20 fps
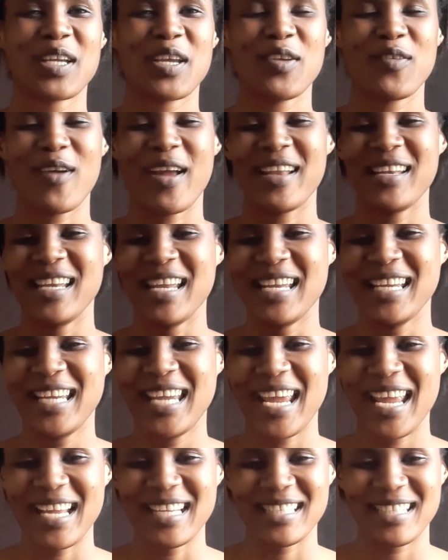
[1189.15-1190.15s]
You are
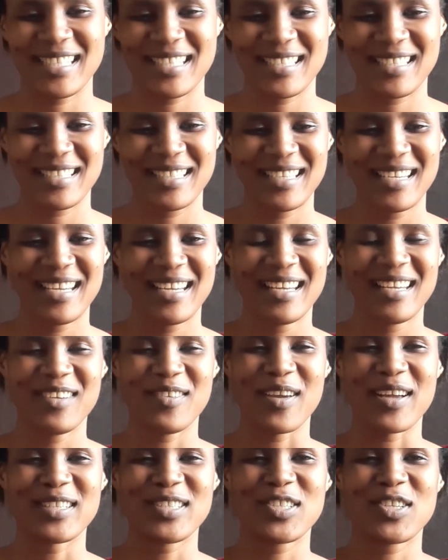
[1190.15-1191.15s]
naked.
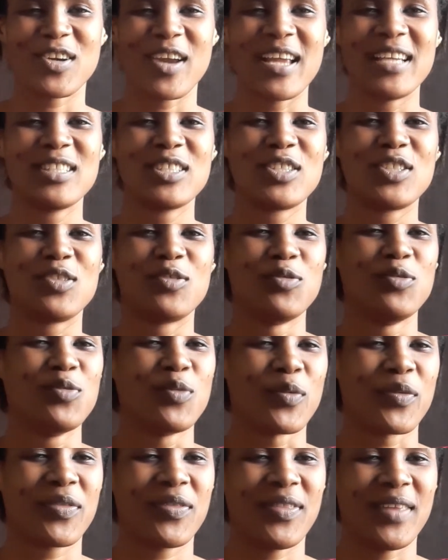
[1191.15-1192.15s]
You are trying to do
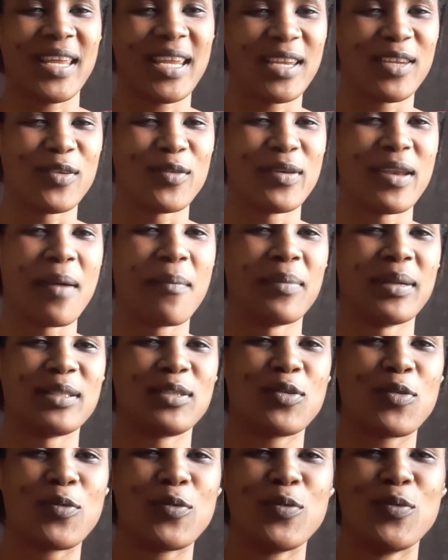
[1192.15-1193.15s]
your thing. You're number
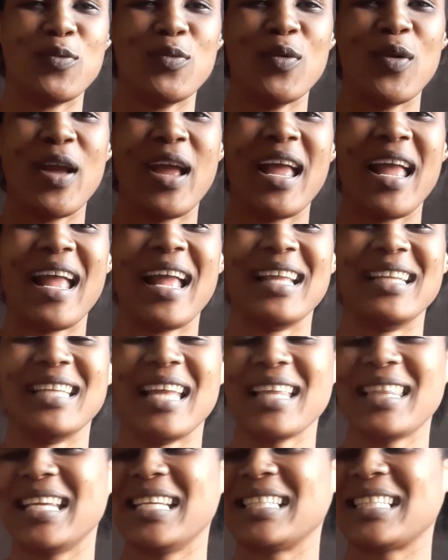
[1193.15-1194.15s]
2.
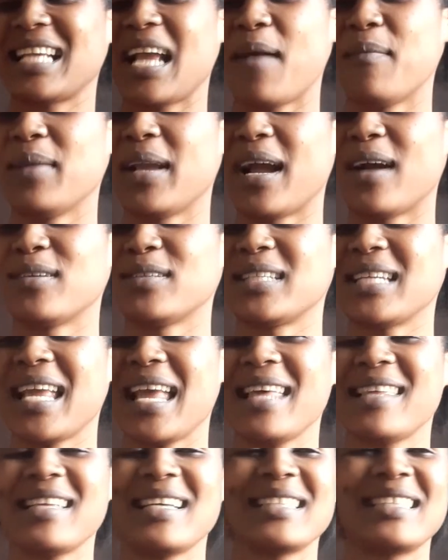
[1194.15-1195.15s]
Nothing is coming out.
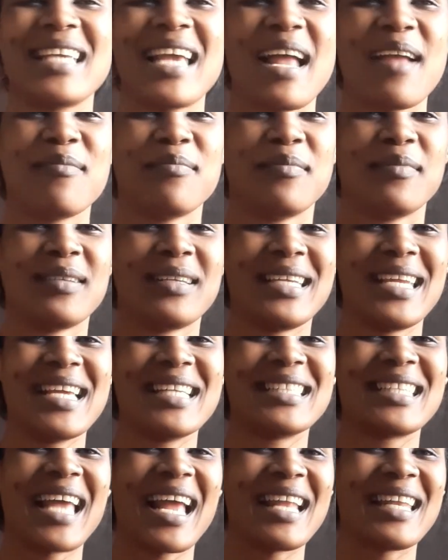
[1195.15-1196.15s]
At that time,
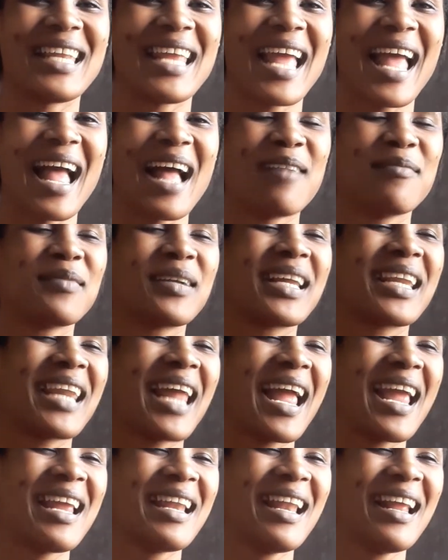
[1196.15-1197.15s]
Yenzani, I'm
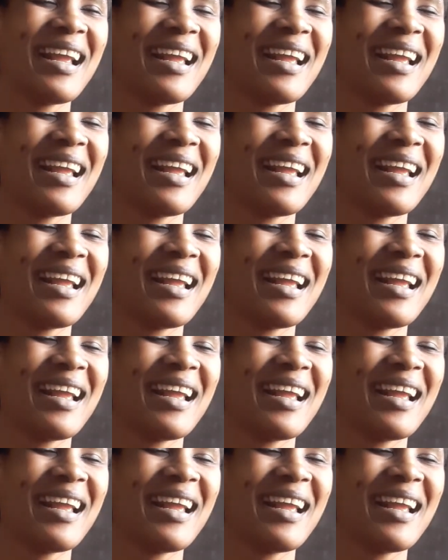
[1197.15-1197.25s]
crying.